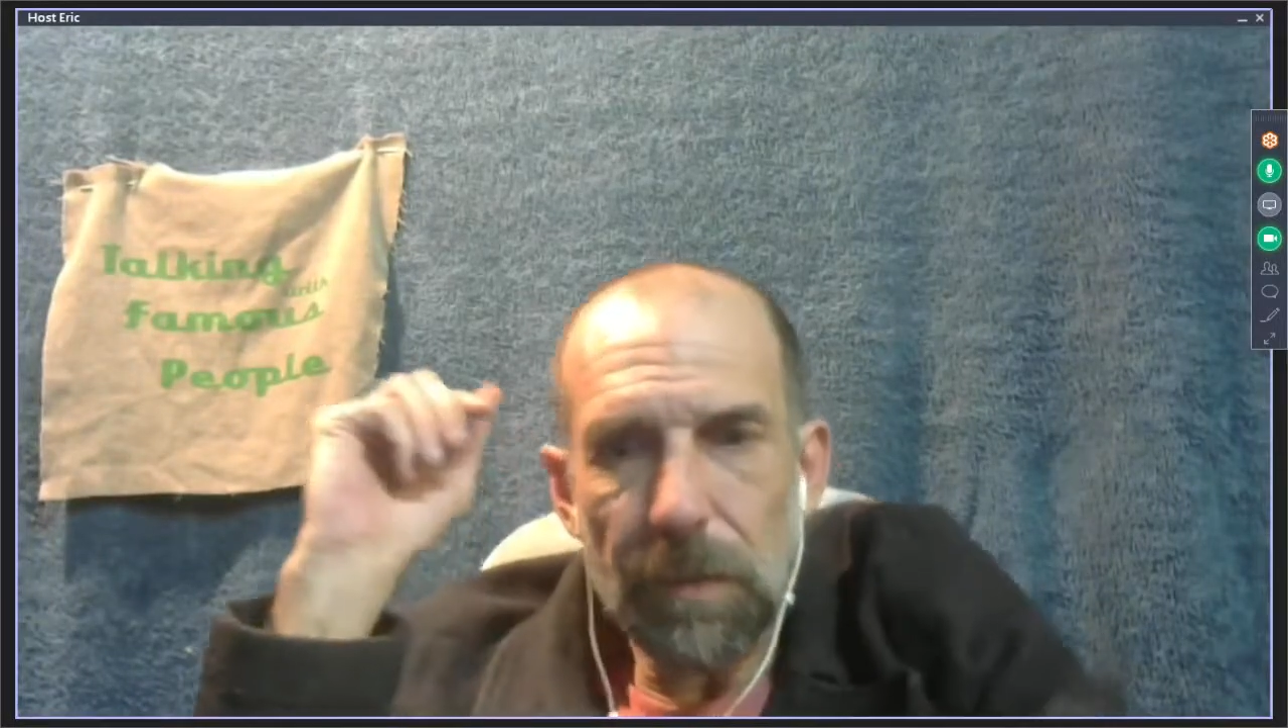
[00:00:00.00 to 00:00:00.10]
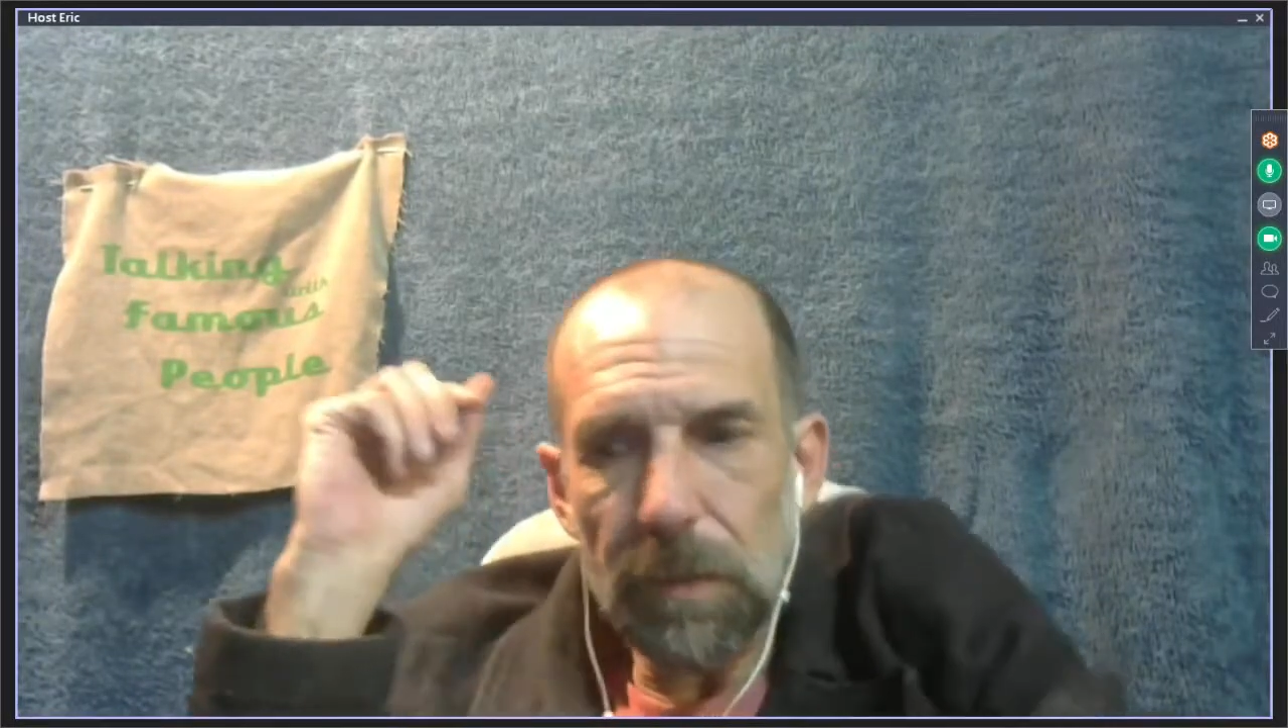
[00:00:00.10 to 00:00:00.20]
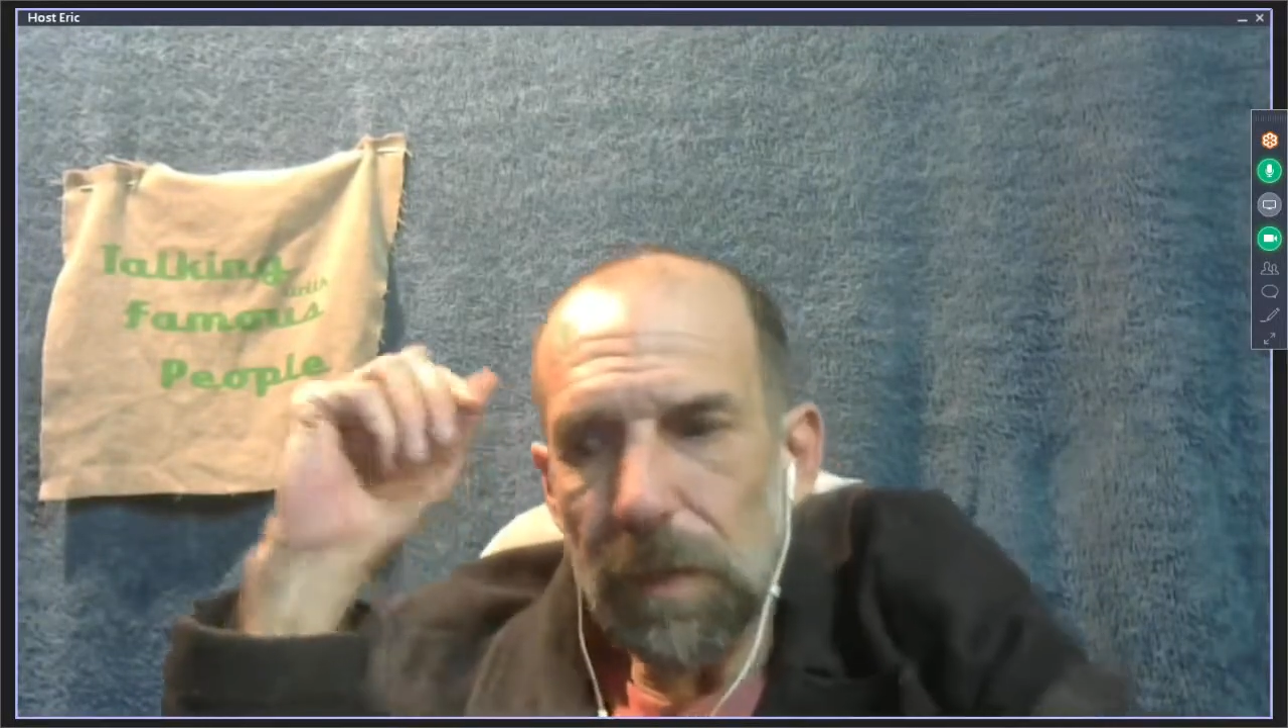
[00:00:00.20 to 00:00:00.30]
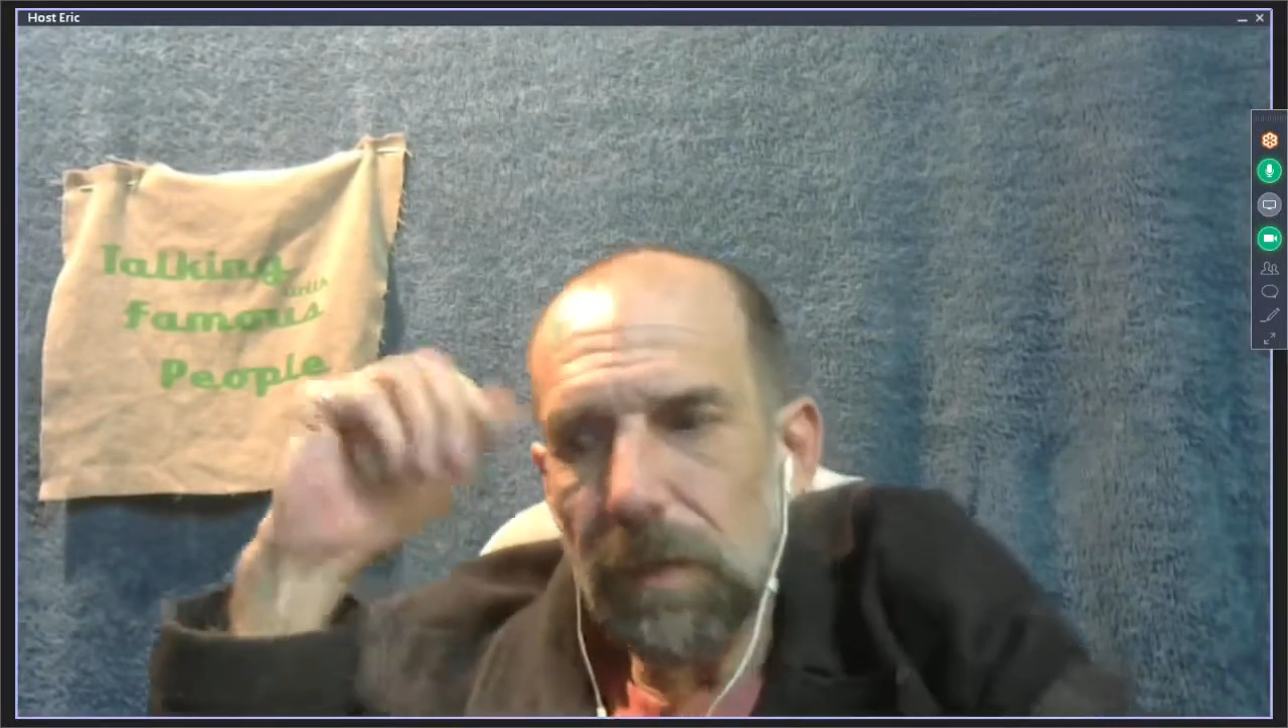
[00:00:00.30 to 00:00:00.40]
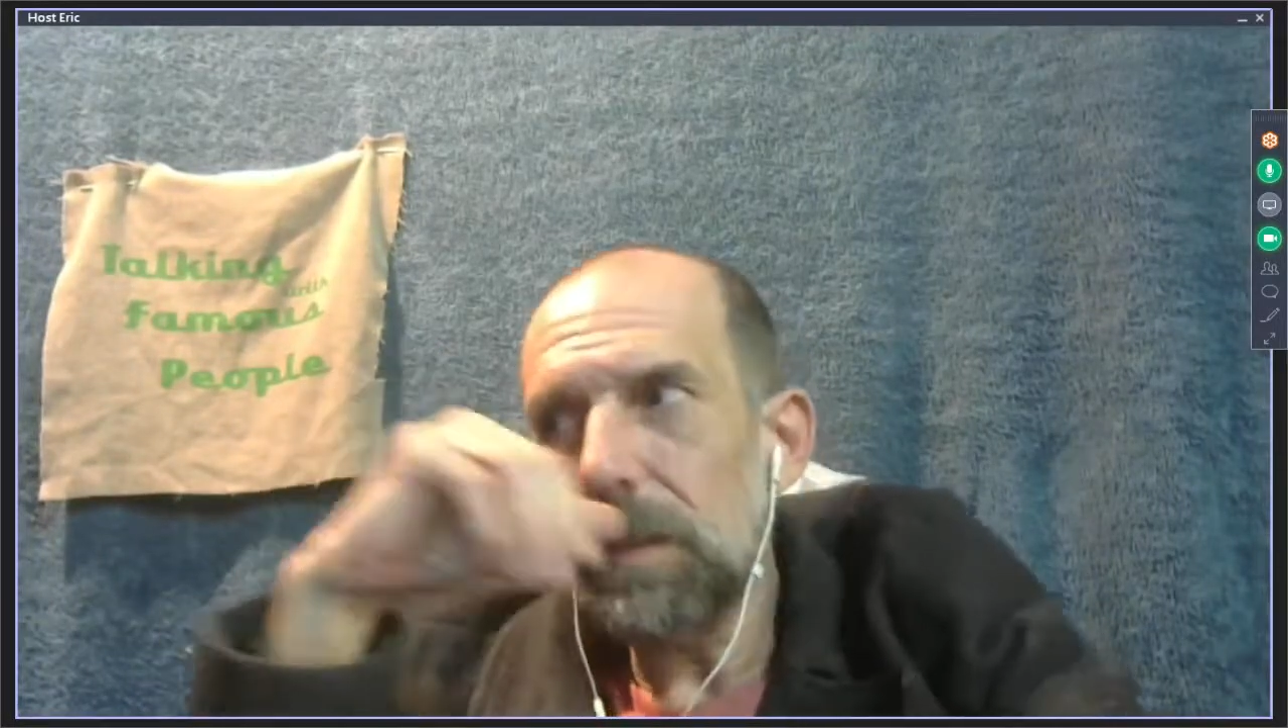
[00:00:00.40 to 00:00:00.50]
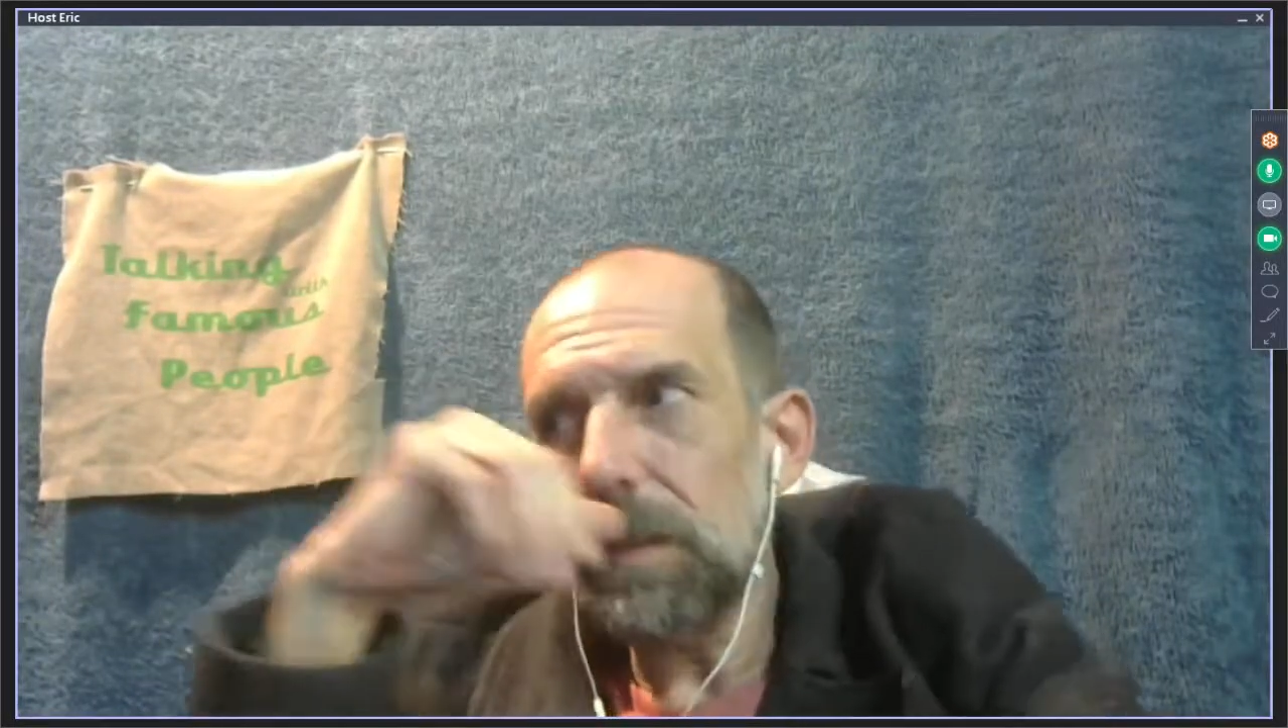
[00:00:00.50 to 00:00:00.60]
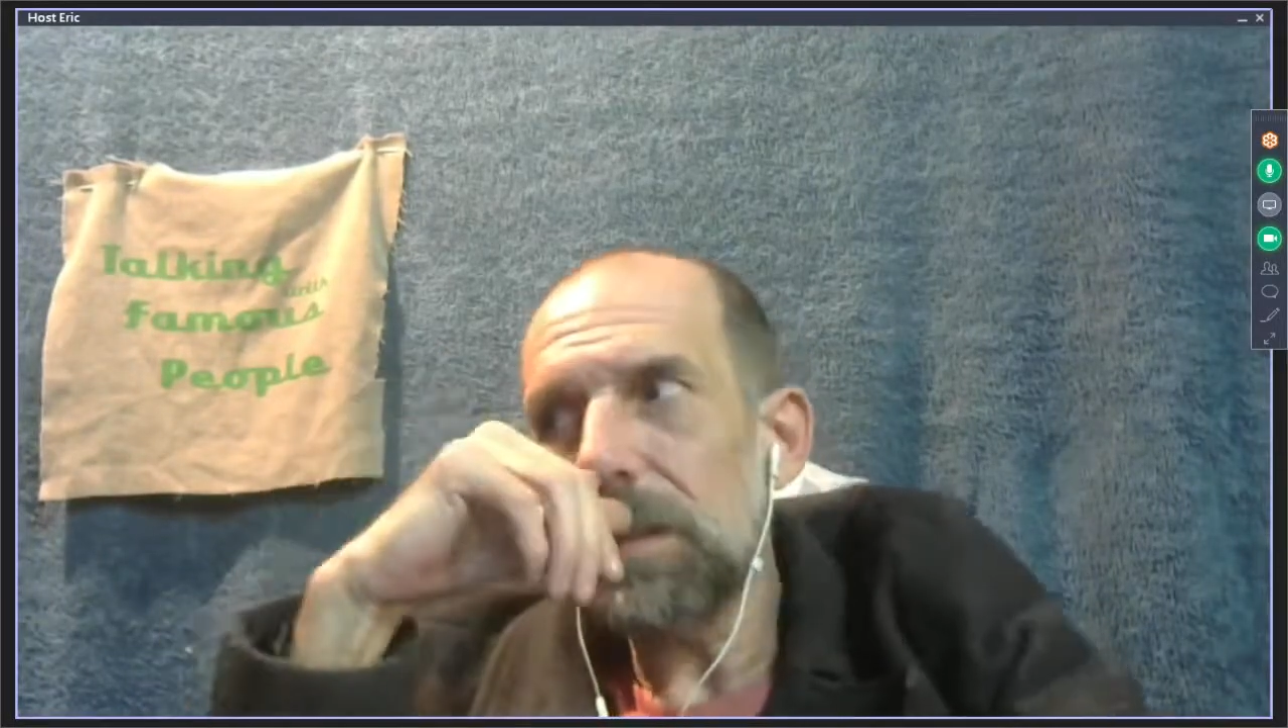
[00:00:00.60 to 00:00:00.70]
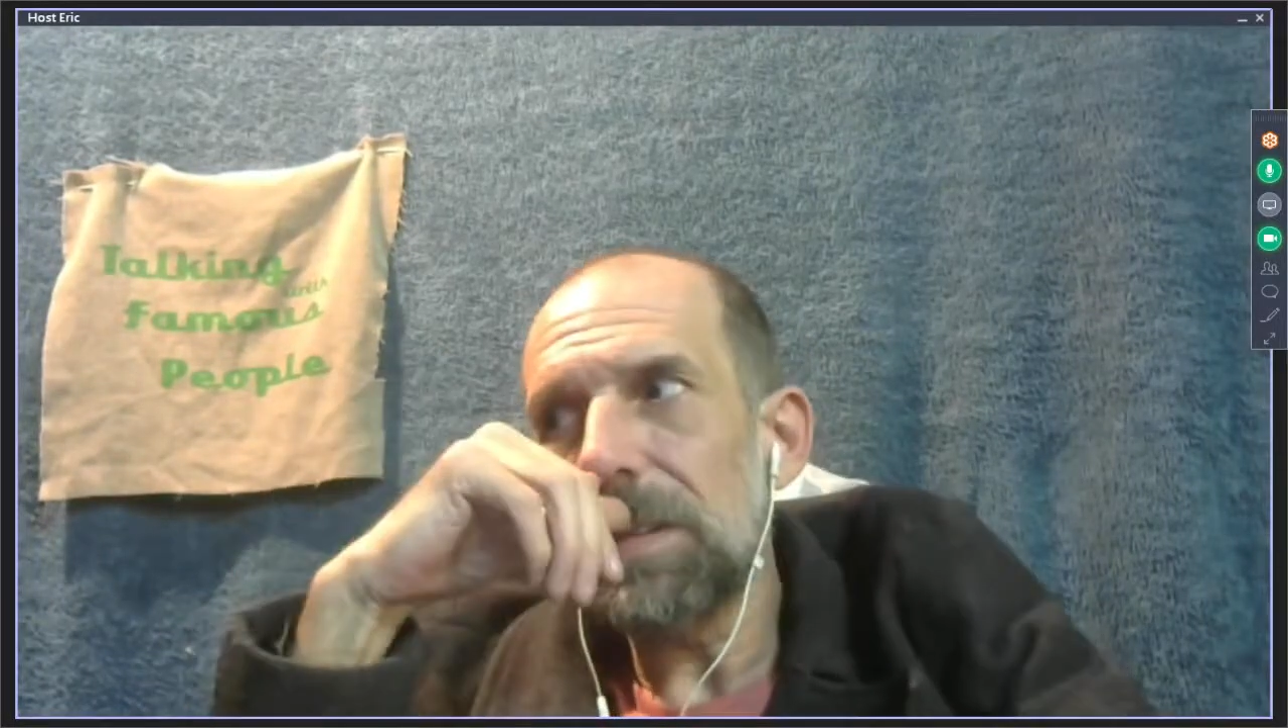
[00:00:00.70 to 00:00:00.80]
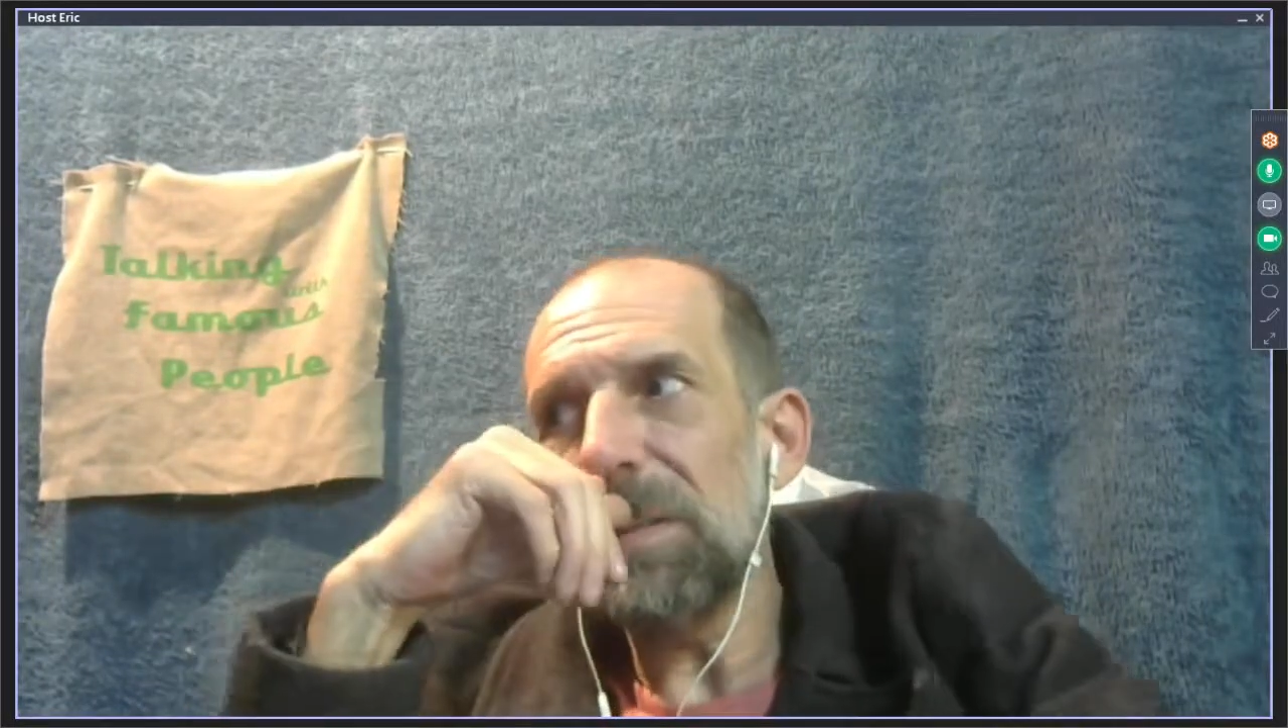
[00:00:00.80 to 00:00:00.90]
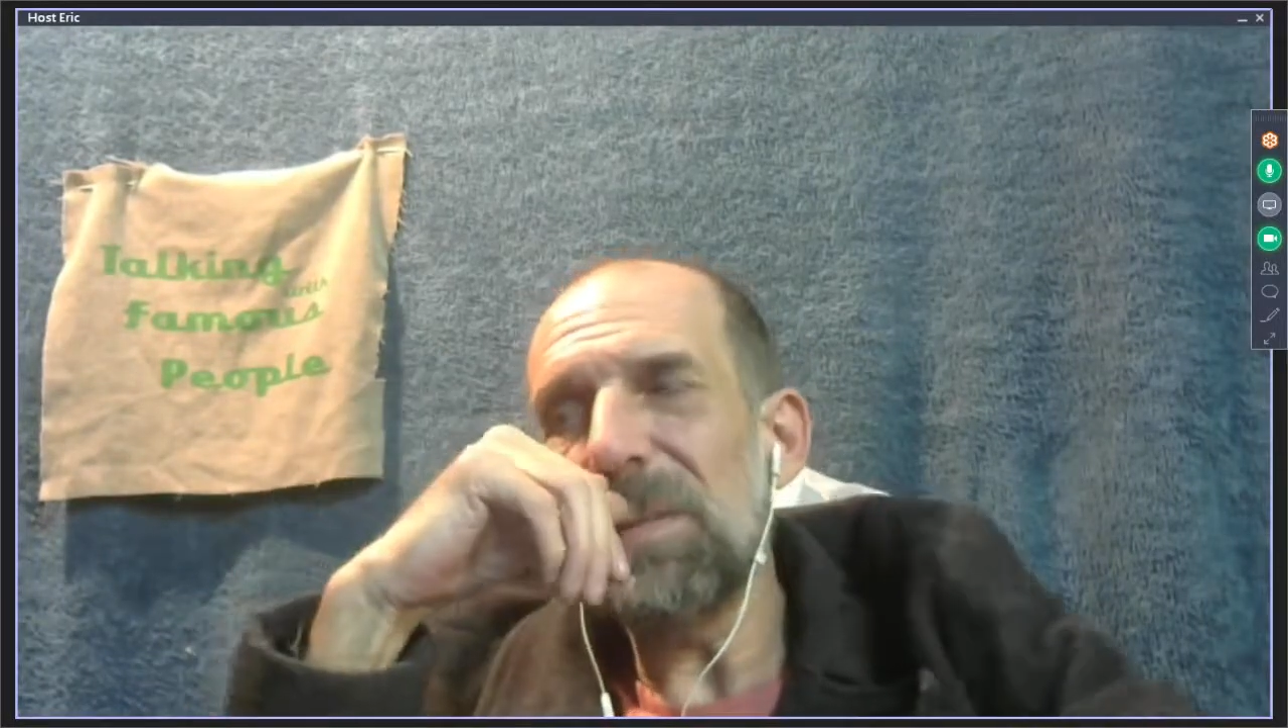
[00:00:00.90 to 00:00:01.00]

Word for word: it's